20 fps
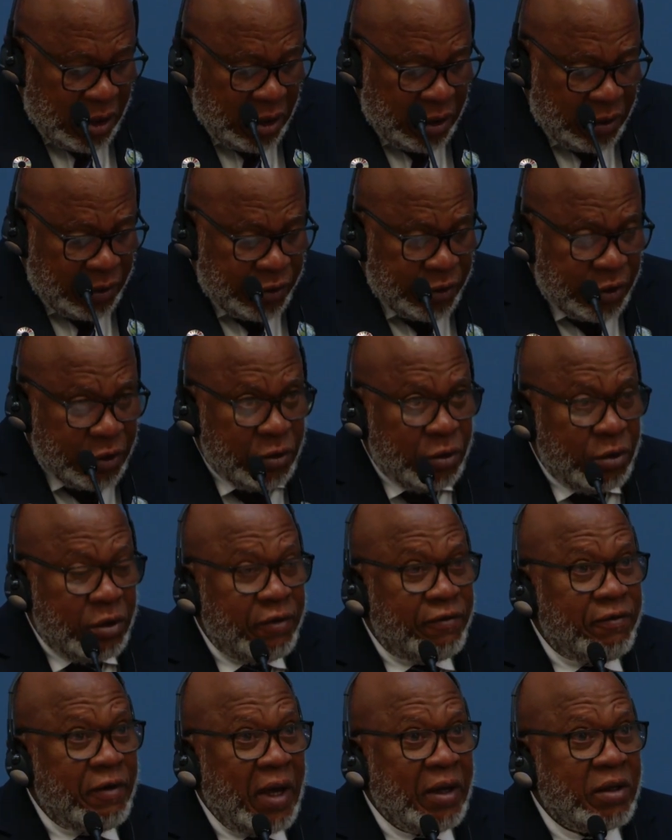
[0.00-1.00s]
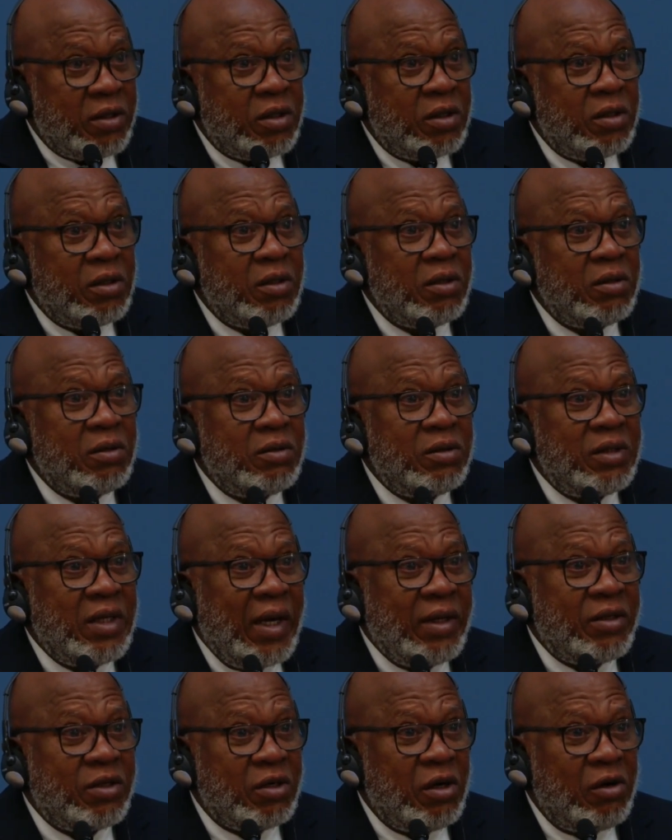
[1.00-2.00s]
So the fact
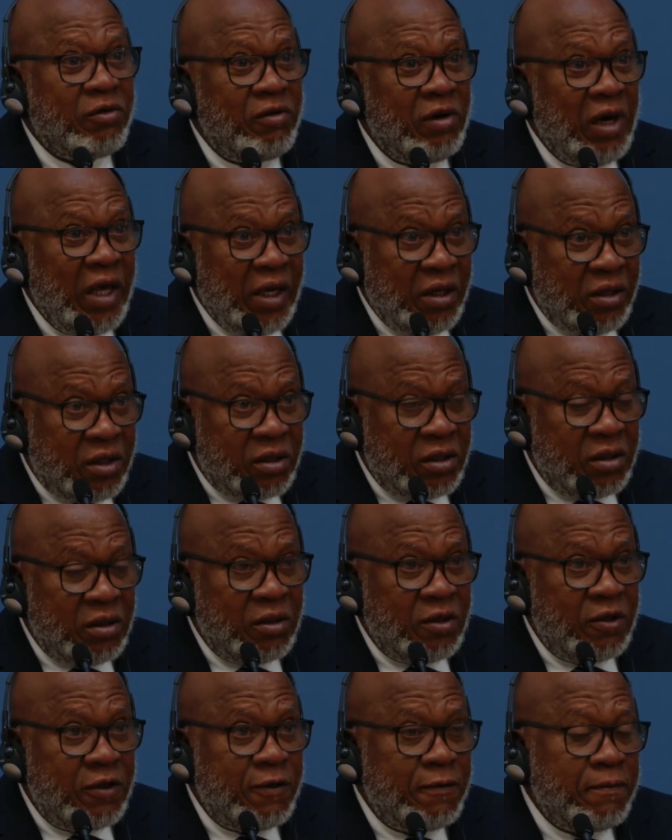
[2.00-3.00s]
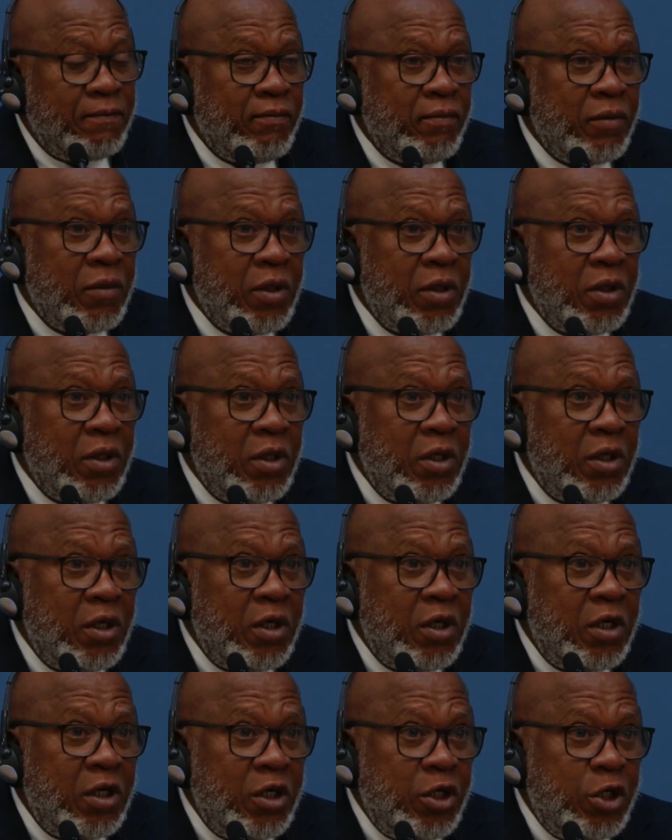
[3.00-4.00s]
that of late
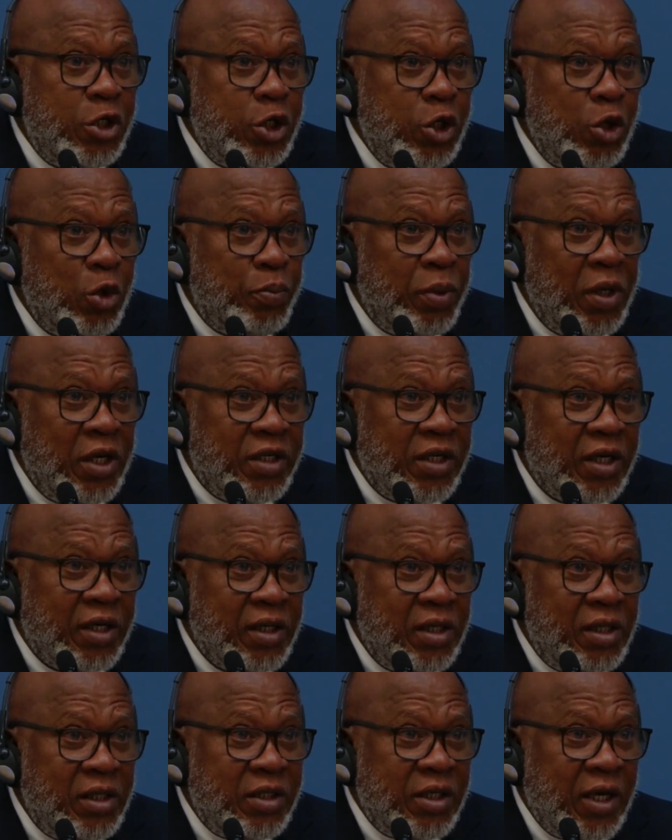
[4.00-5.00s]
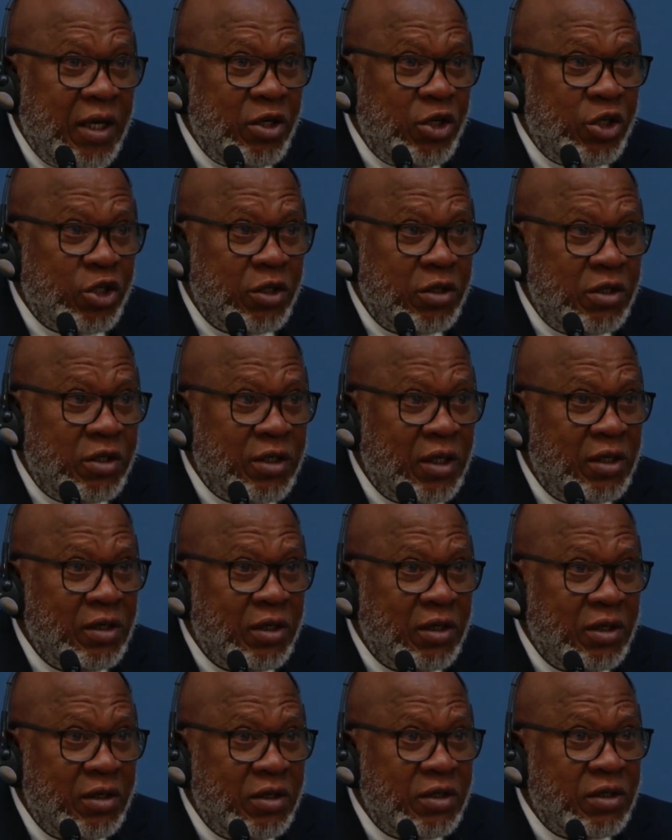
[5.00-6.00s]
geopolitical tensions and
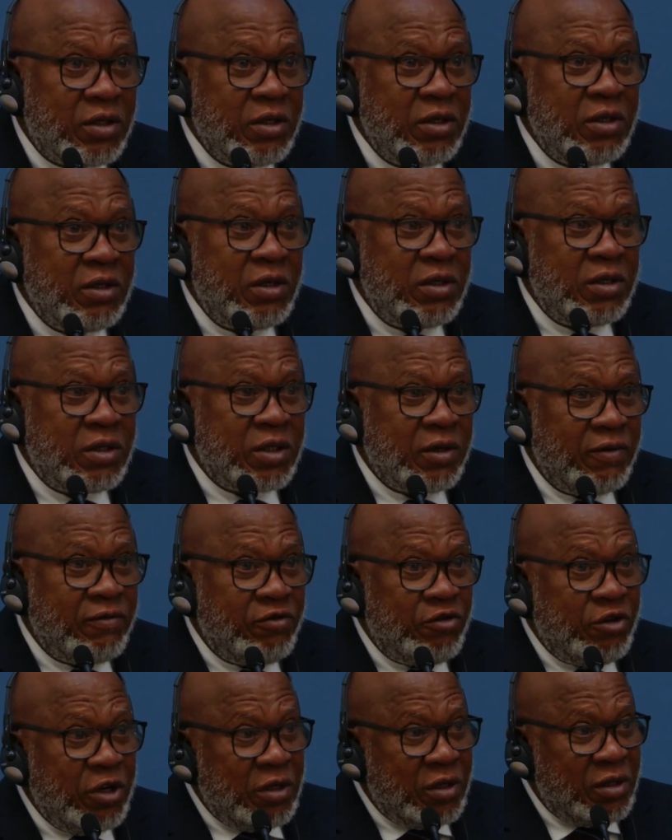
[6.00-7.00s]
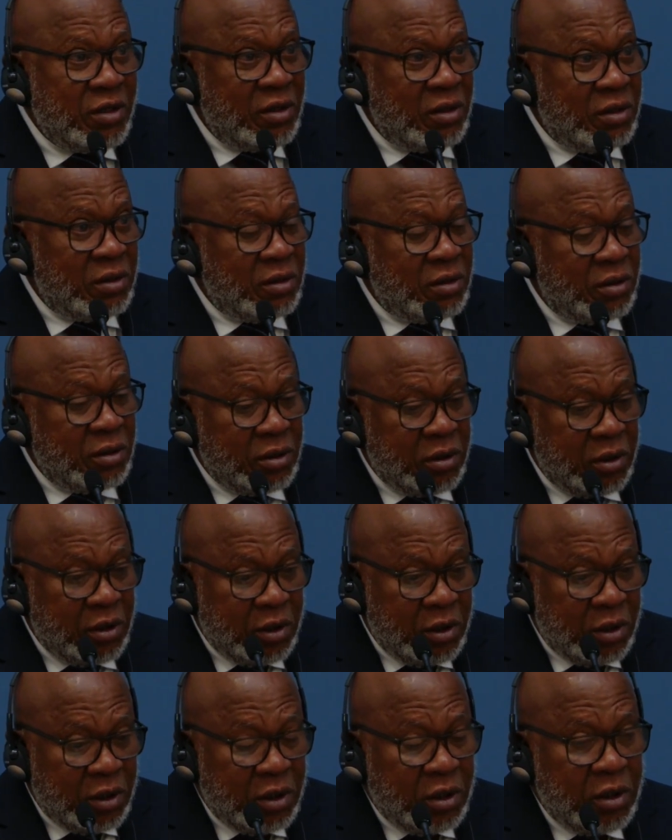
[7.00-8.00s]
concerns have risen
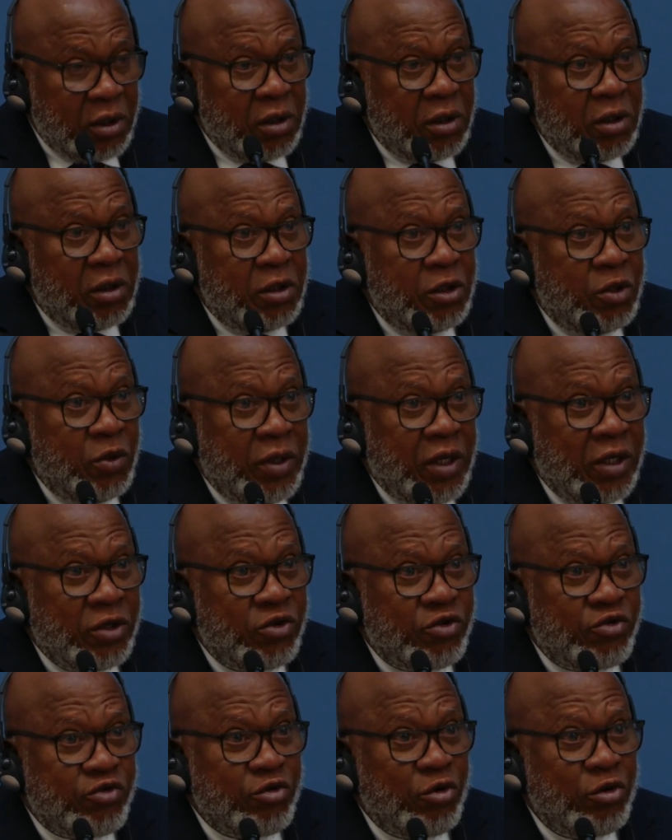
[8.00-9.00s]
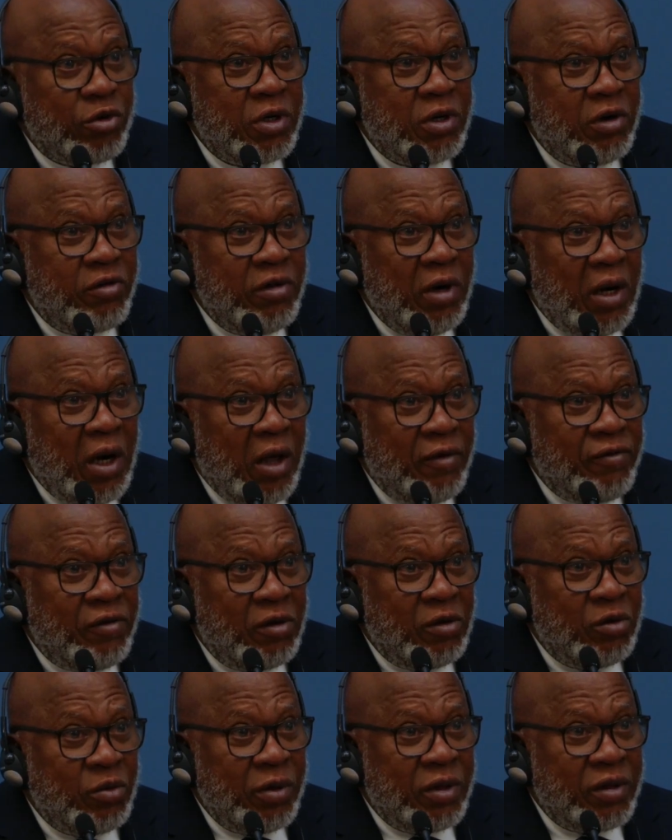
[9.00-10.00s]
to an extraordinary
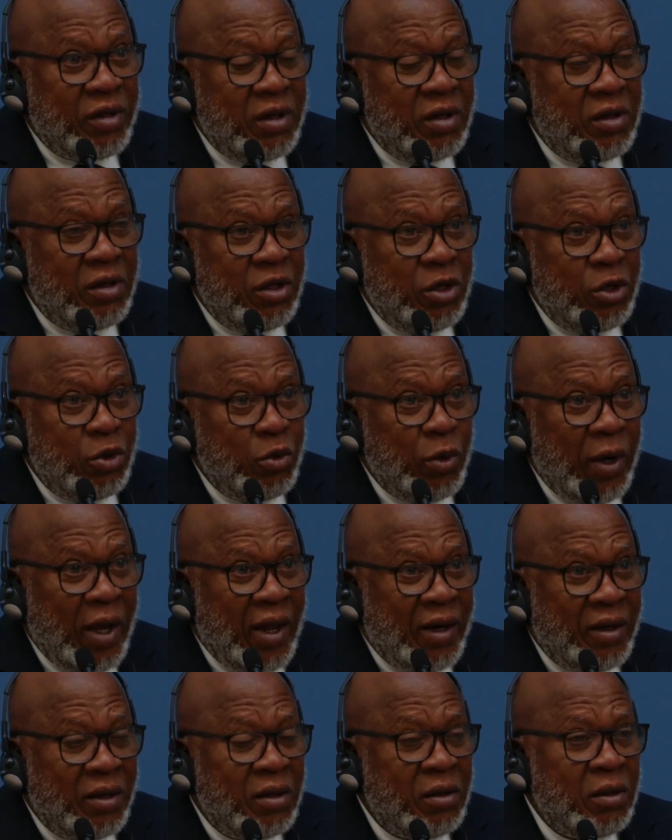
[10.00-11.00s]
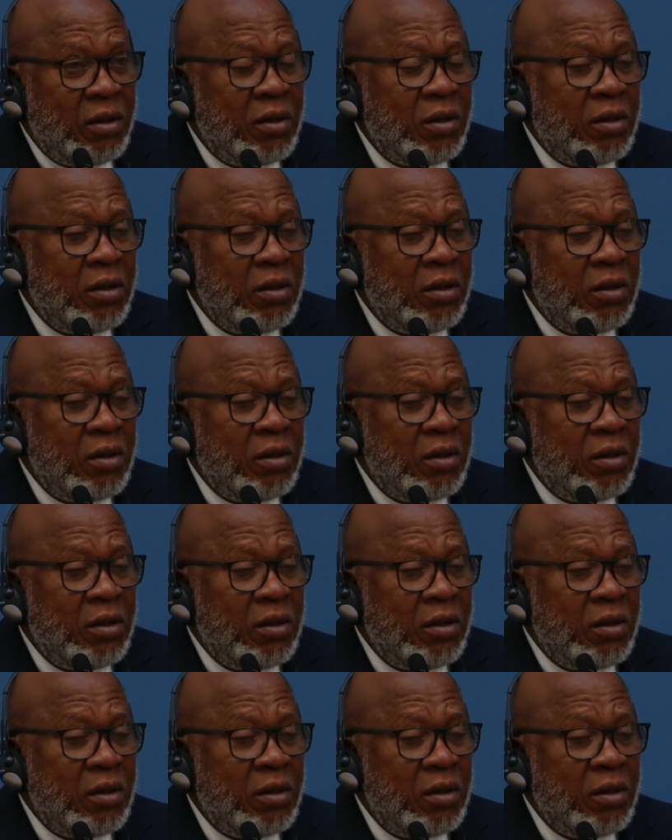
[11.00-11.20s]
level within the UN